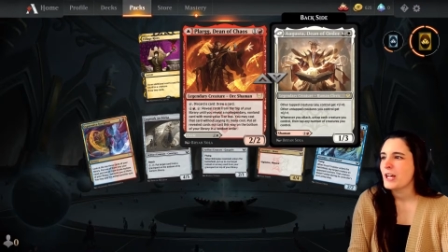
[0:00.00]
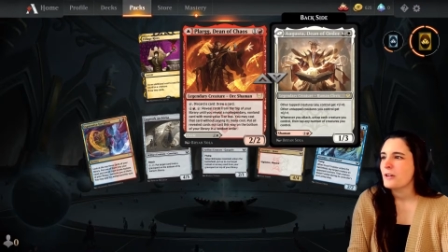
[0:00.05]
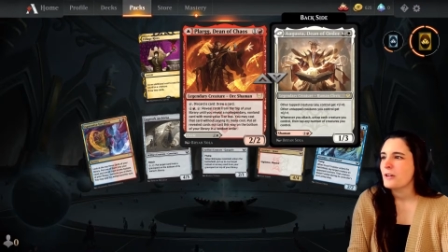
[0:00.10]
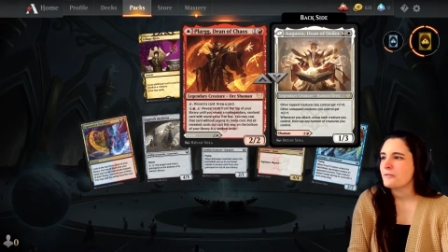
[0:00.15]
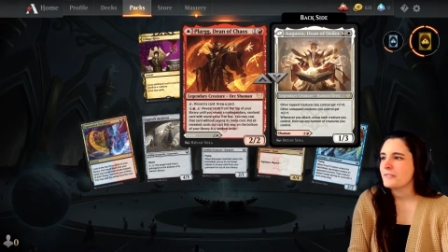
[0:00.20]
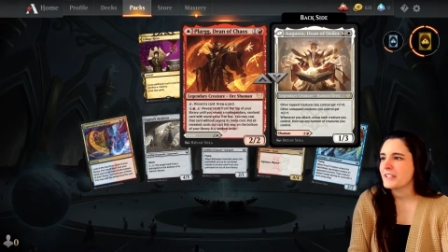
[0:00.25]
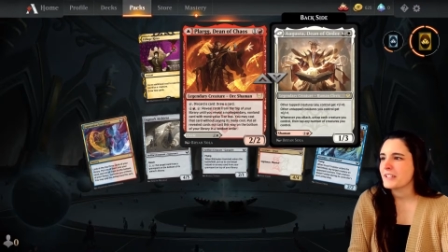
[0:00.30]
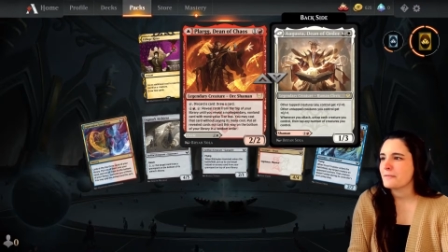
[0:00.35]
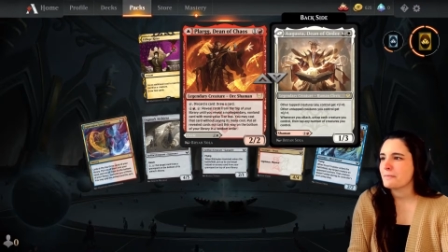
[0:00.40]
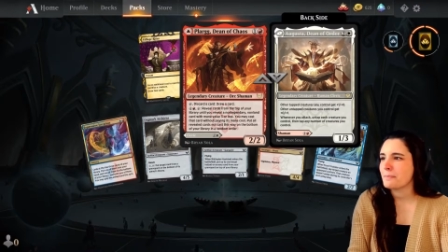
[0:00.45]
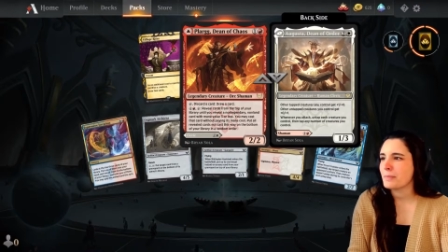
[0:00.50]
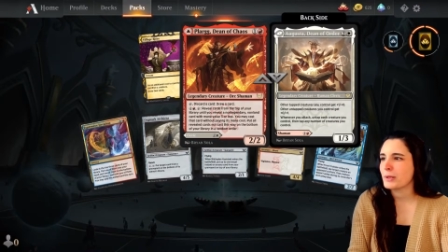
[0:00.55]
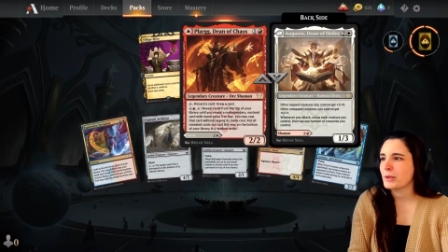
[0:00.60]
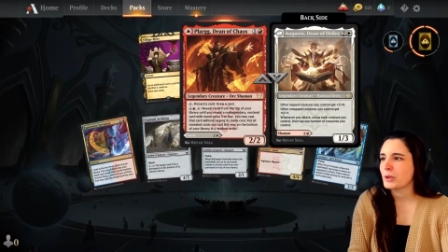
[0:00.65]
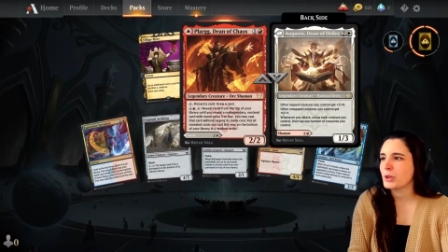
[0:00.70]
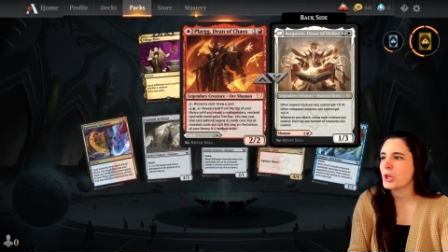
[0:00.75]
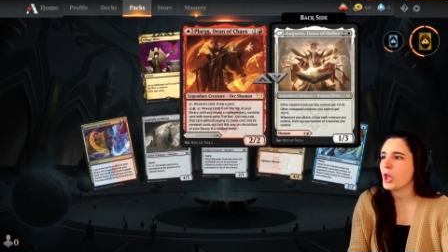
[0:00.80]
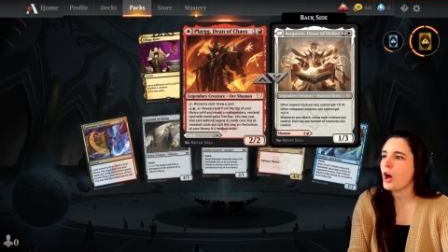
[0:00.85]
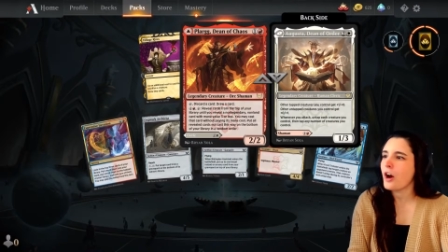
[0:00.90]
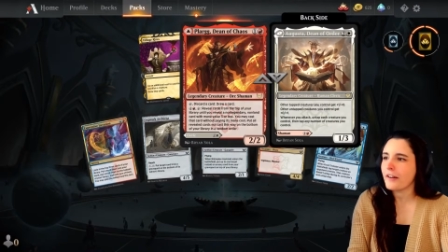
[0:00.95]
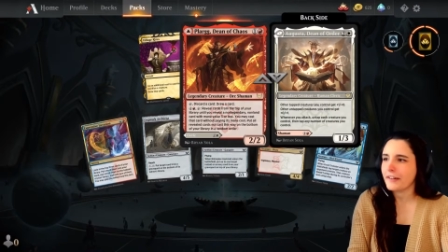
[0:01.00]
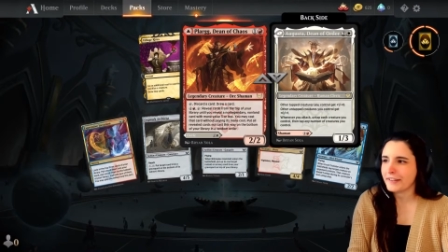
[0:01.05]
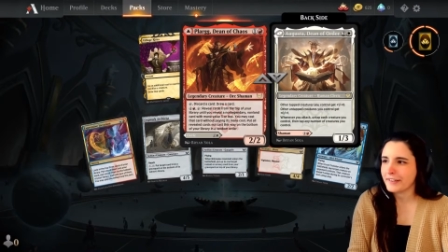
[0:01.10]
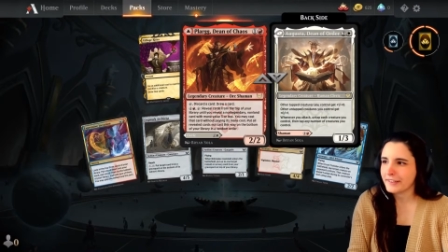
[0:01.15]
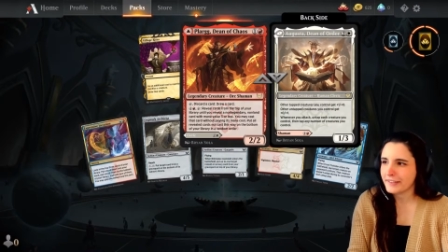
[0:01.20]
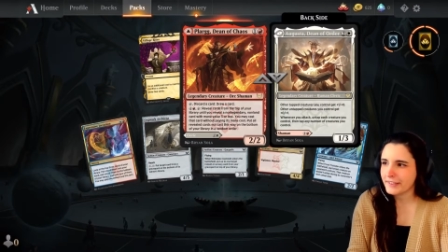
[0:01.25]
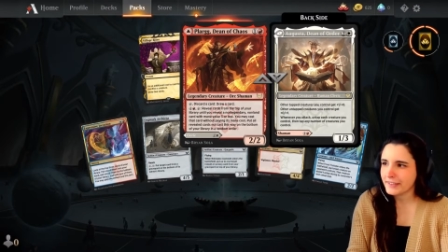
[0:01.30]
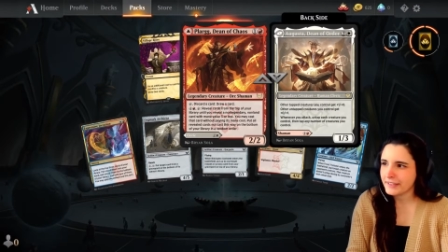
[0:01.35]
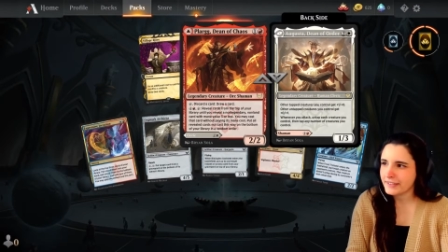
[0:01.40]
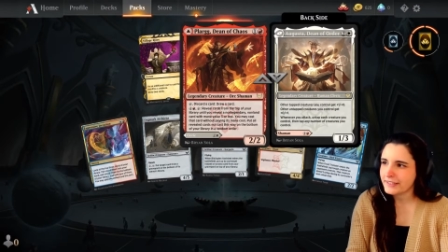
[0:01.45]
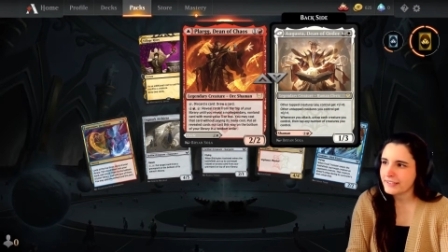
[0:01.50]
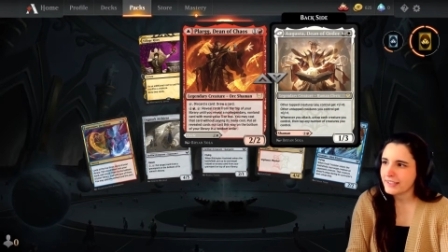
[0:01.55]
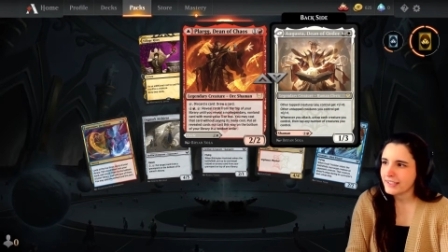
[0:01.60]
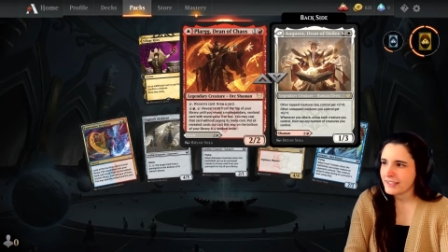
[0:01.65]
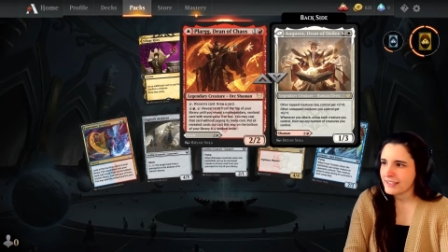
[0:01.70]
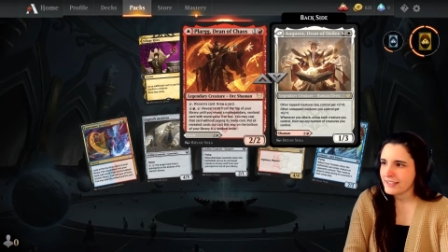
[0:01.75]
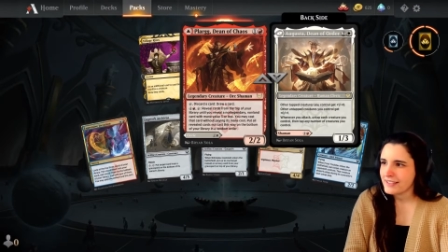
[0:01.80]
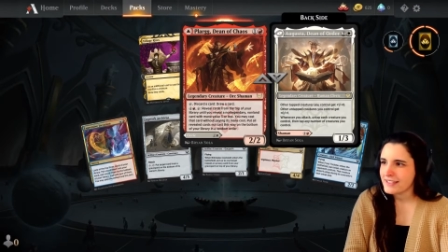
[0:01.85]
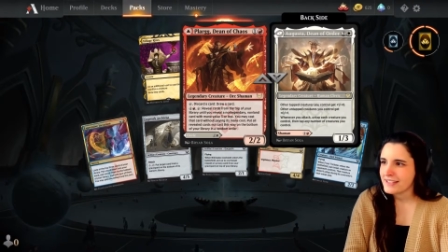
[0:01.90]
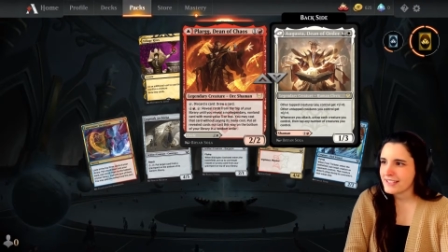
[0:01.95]
We have Plarg,
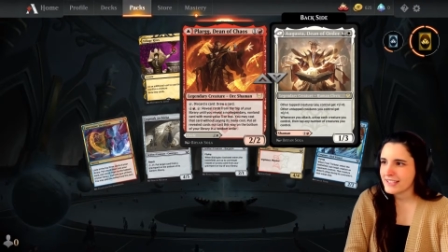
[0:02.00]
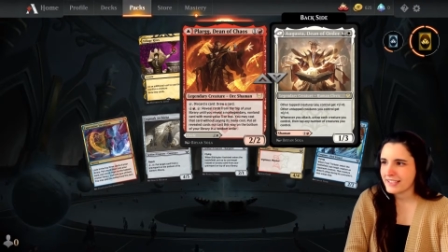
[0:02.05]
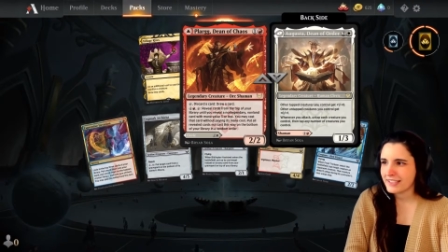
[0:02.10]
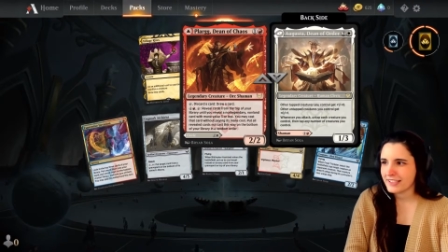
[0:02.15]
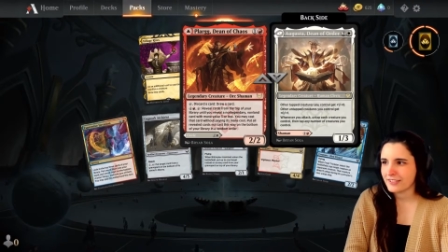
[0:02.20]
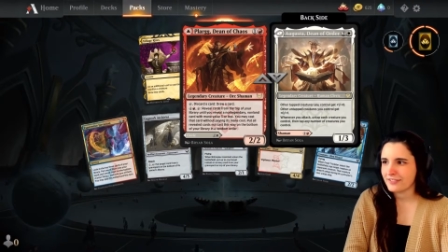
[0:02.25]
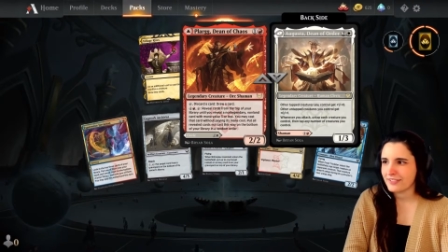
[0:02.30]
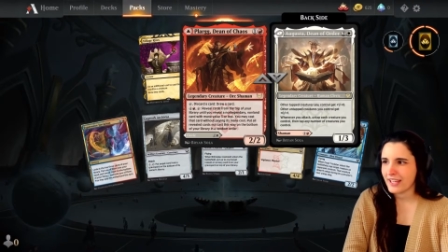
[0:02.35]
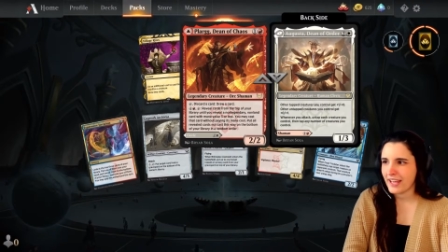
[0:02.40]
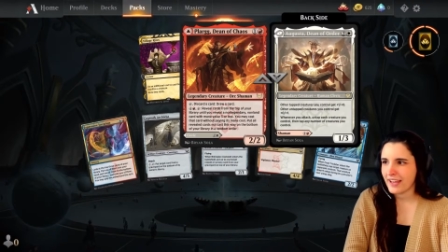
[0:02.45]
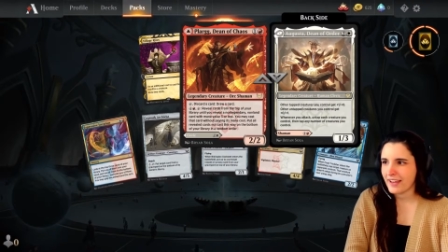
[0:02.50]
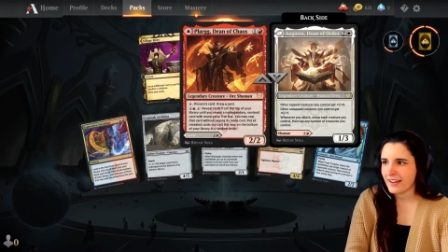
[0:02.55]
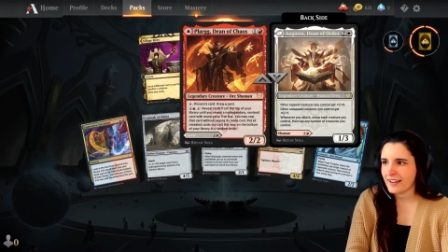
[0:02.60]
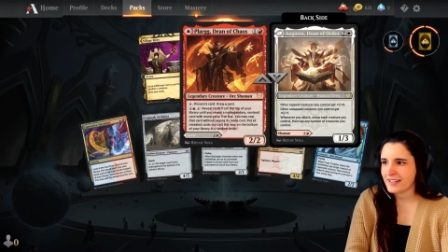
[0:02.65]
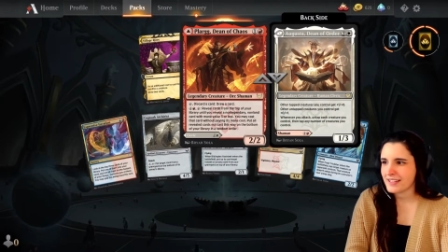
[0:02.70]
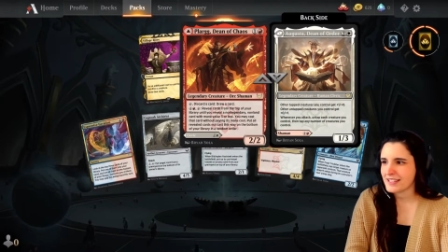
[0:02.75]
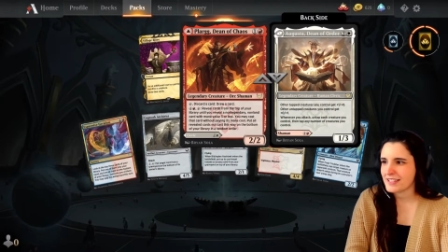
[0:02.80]
Dean of Chaos.